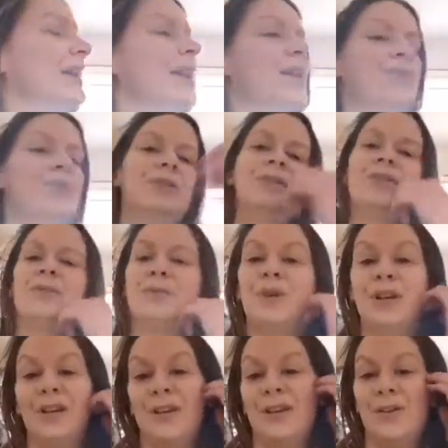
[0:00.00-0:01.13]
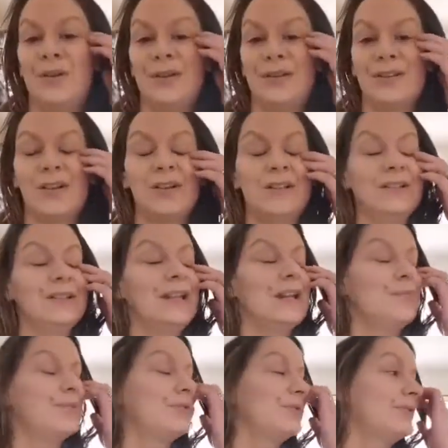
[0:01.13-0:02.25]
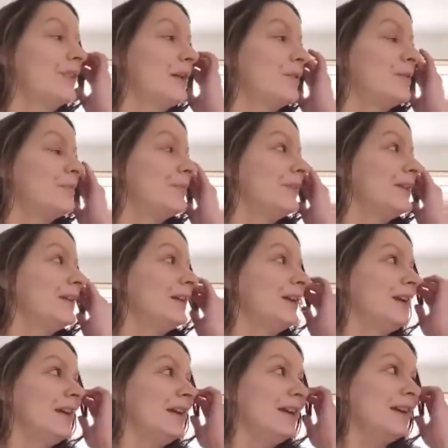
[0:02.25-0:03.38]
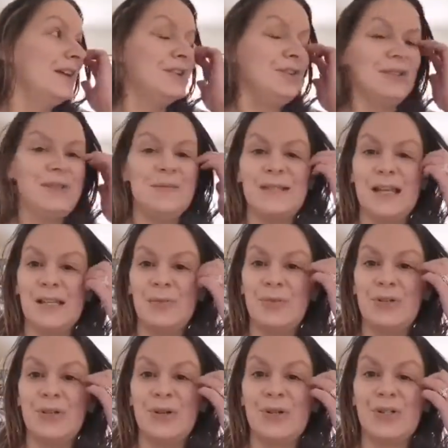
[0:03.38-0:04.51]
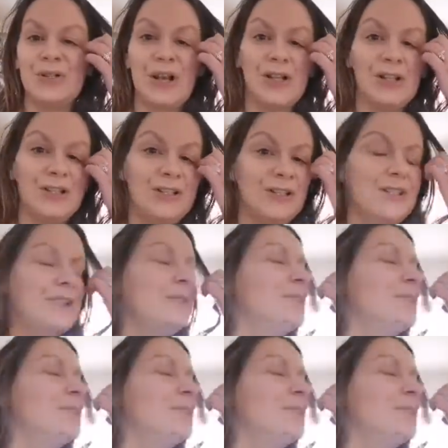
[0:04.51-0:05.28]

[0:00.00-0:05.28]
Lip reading: April. We're going to Scotland in April for that one. Who seems desperate to go to Scotland?